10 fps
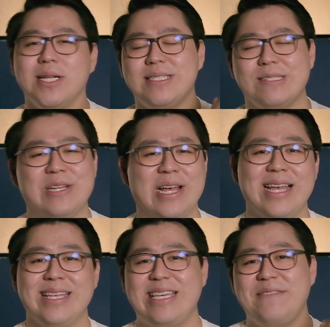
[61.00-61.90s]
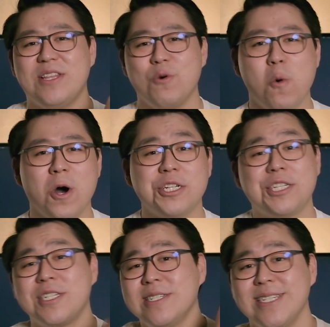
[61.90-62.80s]
button, give it a
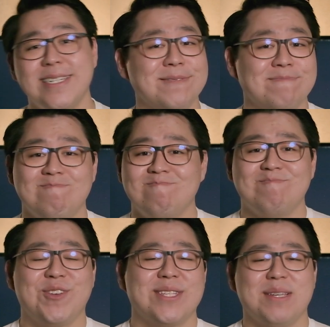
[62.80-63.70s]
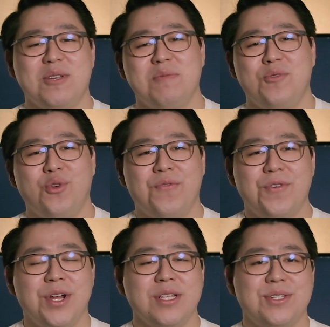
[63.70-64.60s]
watch, because I'm going to be
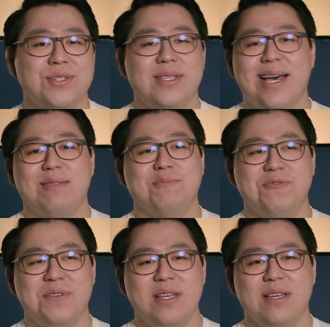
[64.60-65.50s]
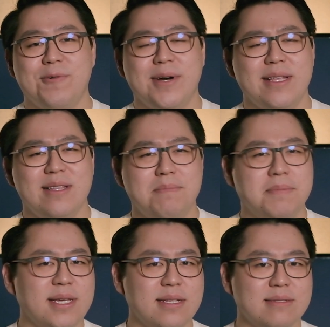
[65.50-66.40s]
referring to that movie quite a
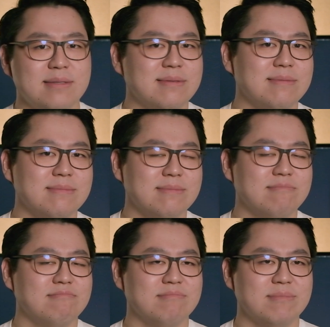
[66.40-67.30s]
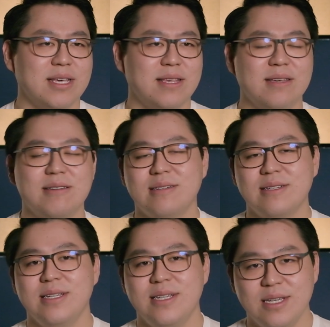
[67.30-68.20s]
bit, I think.
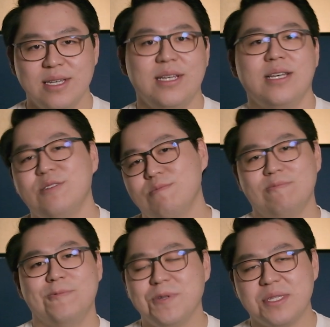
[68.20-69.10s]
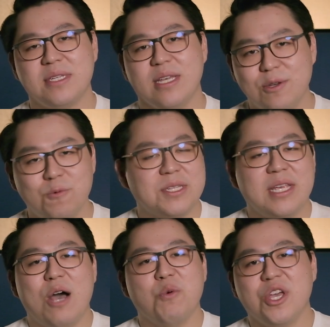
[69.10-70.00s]
We'll see
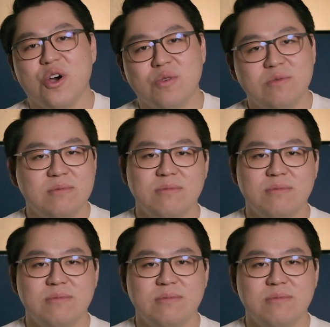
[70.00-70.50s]
how we go.